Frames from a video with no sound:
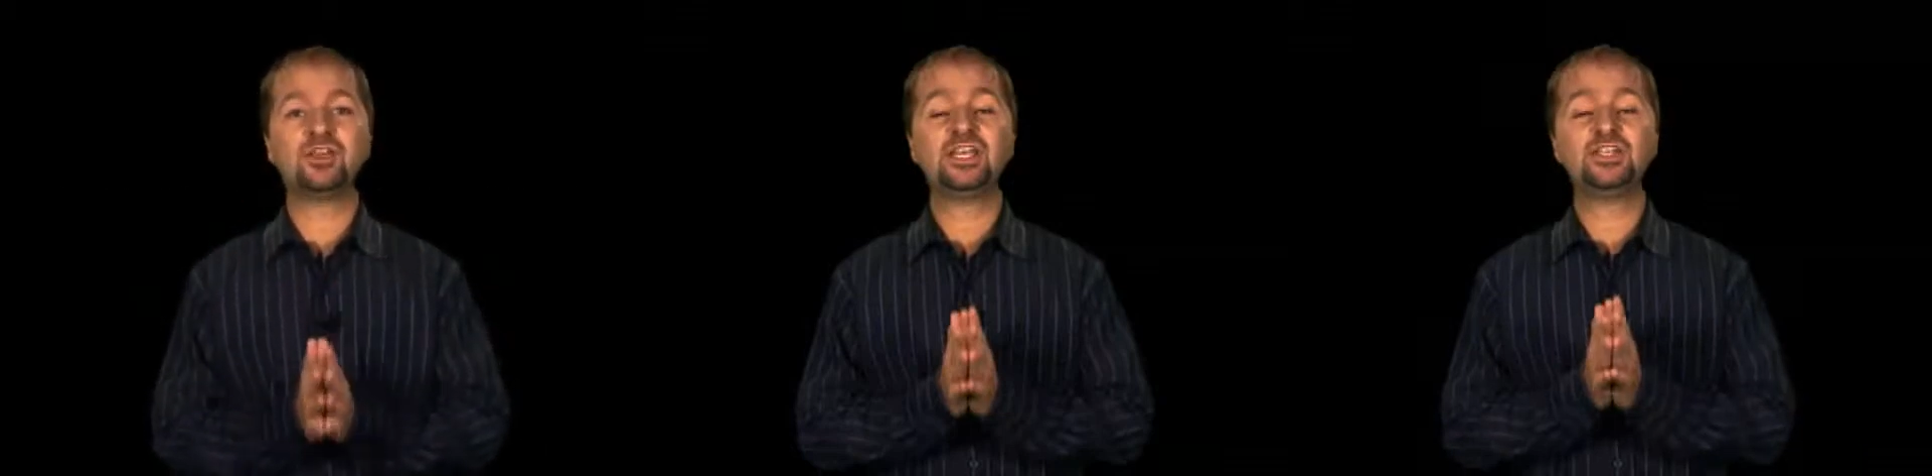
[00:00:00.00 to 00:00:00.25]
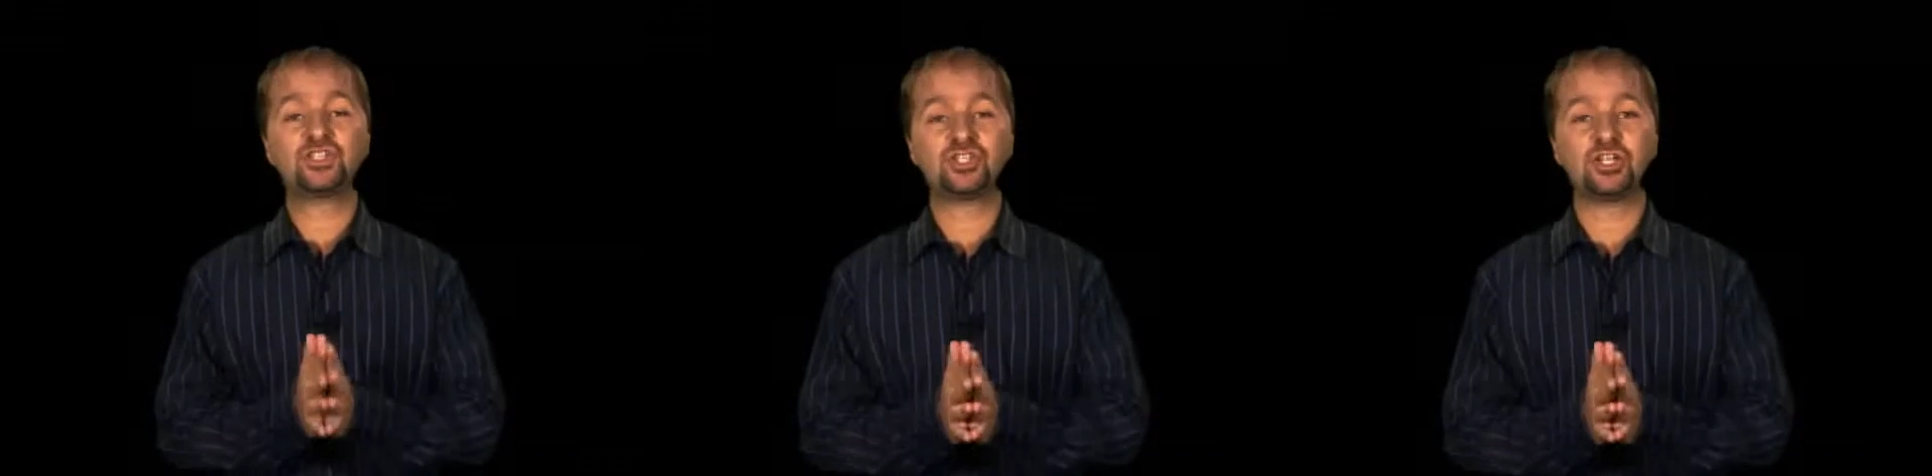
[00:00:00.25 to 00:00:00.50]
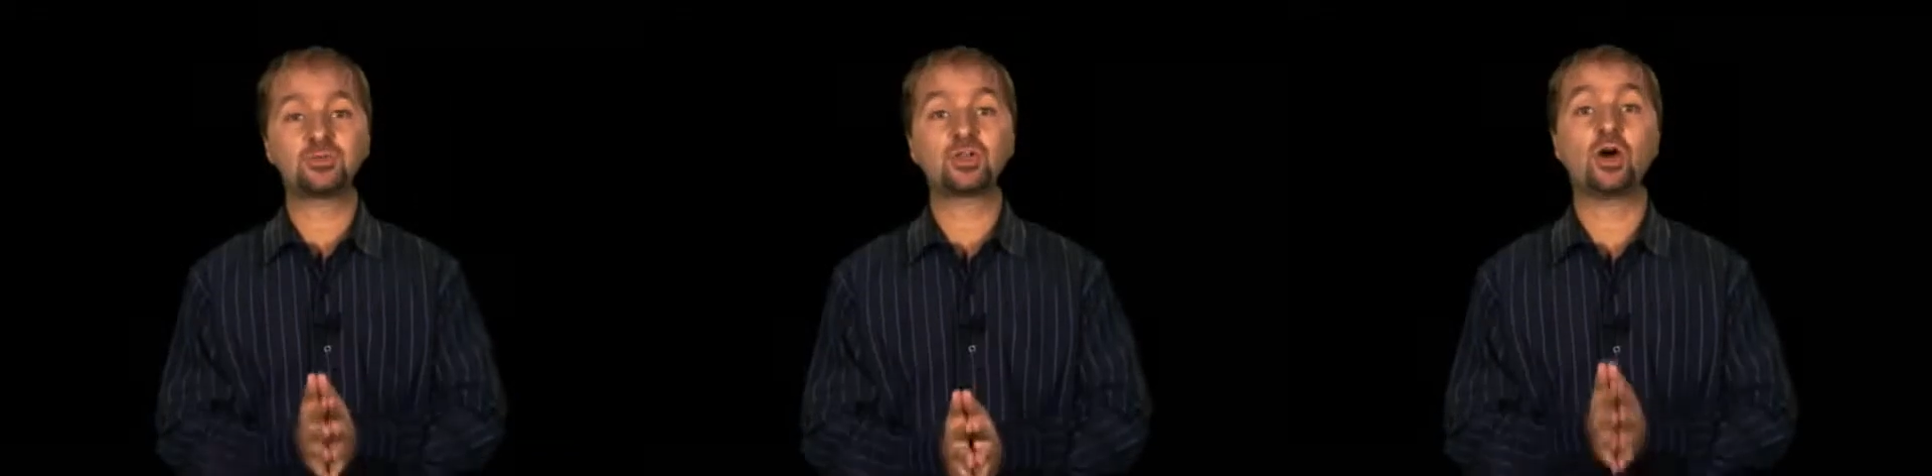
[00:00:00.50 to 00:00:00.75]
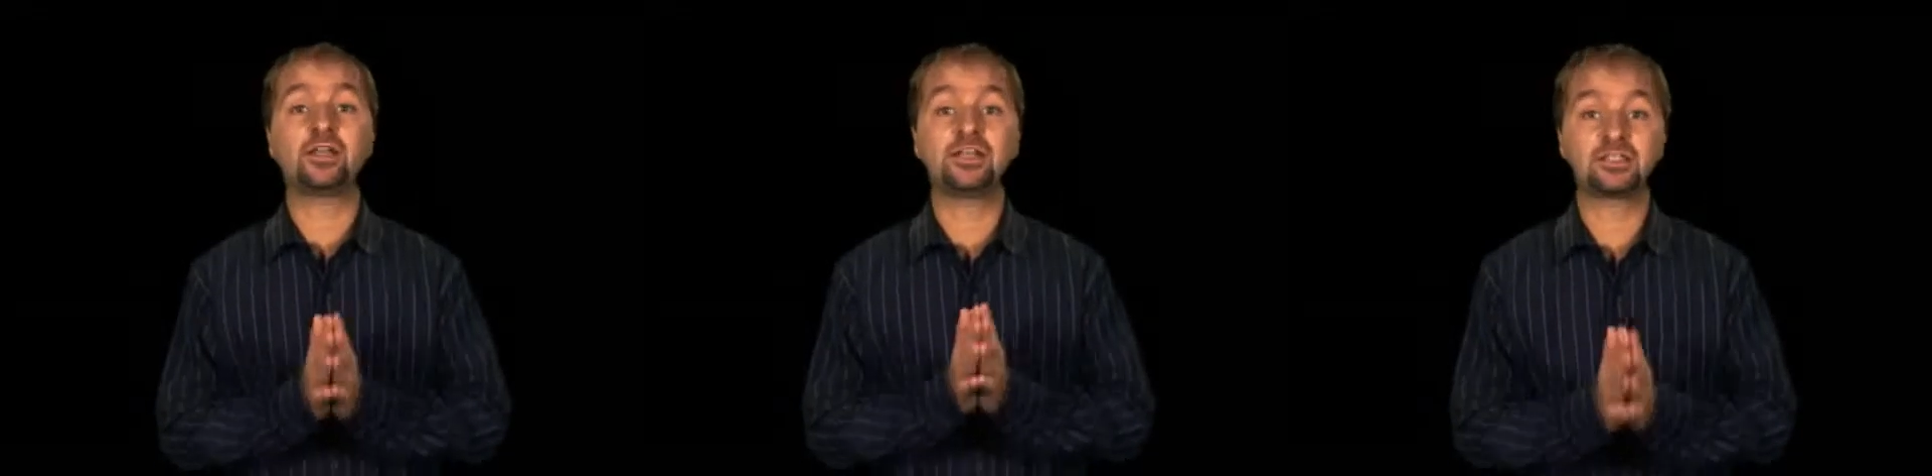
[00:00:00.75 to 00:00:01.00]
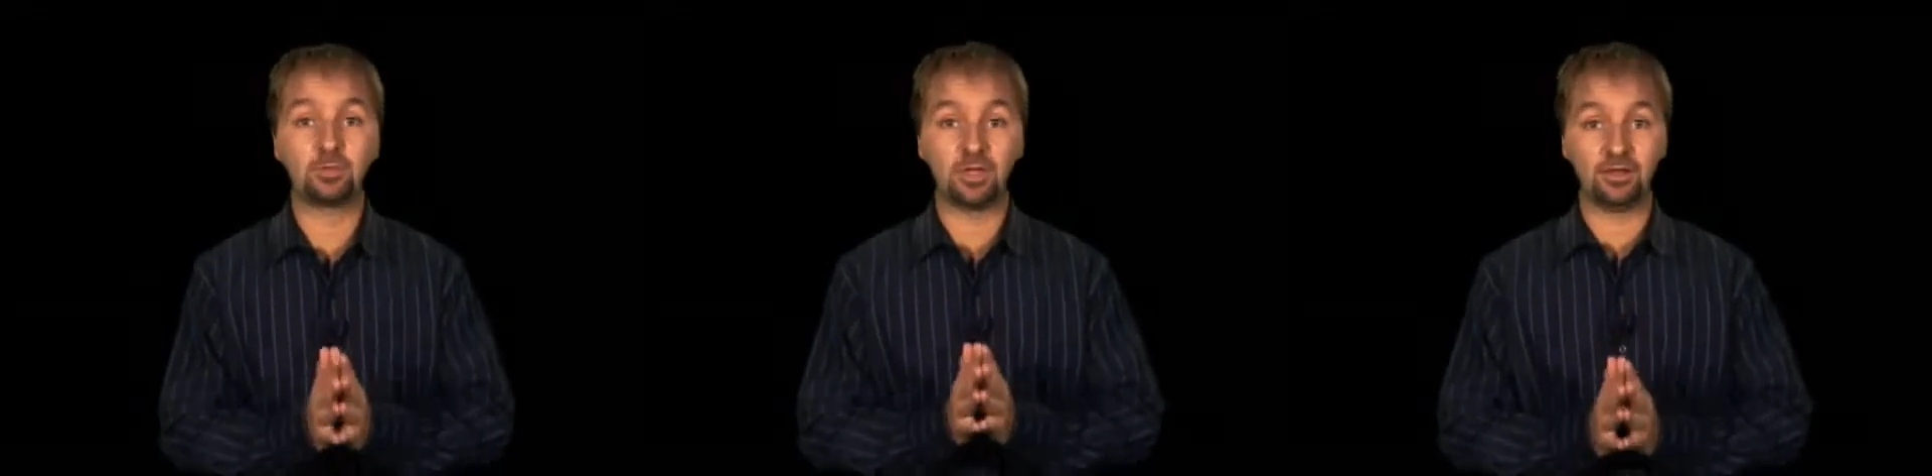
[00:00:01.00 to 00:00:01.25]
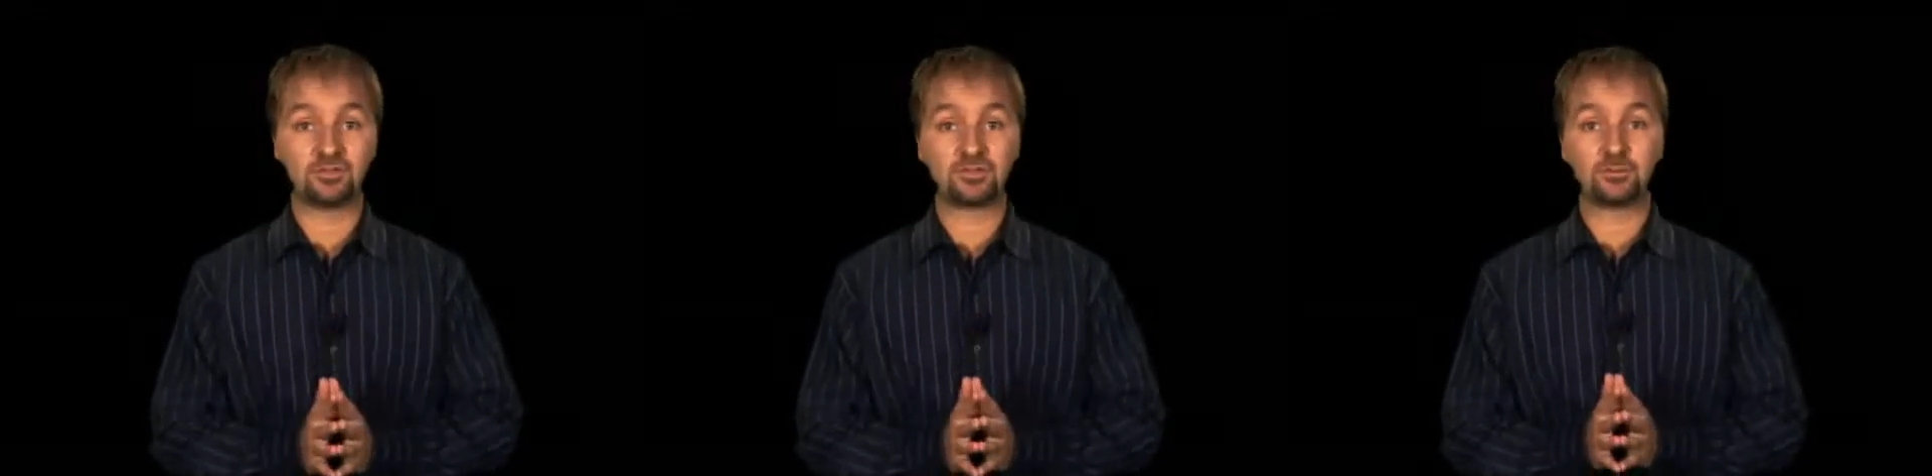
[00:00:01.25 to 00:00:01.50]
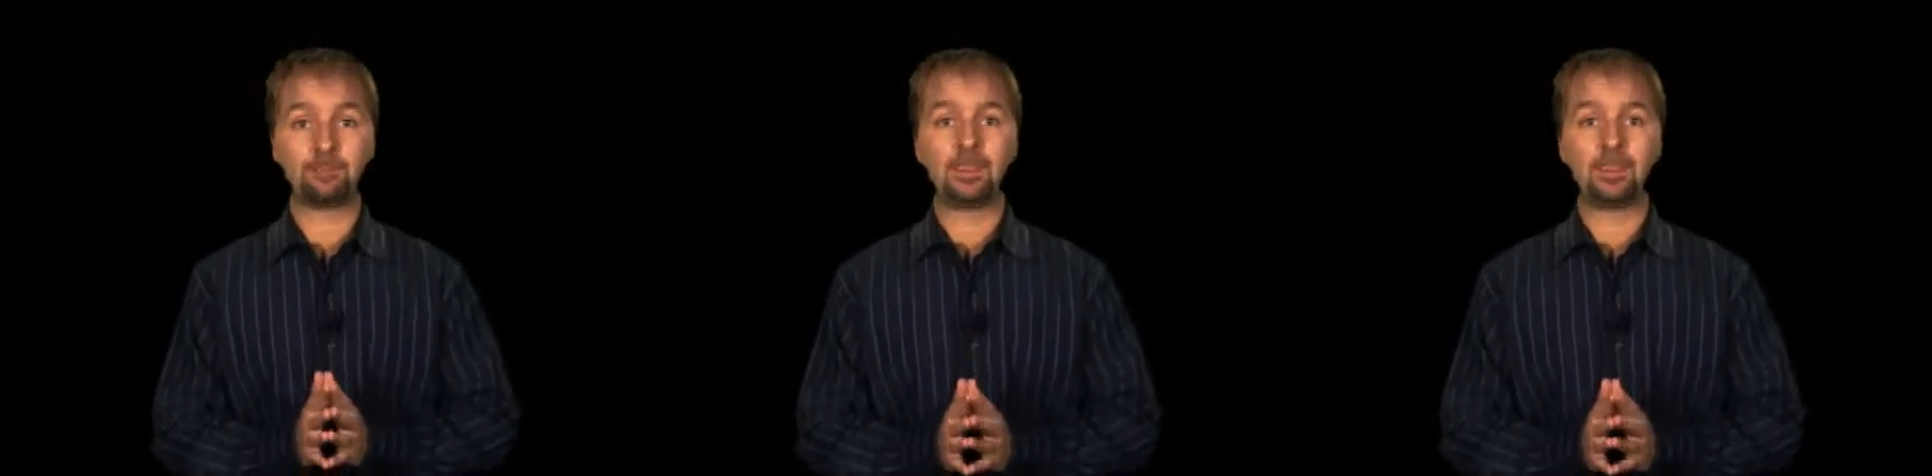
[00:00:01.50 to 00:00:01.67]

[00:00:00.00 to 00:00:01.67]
his chips on his bluffs.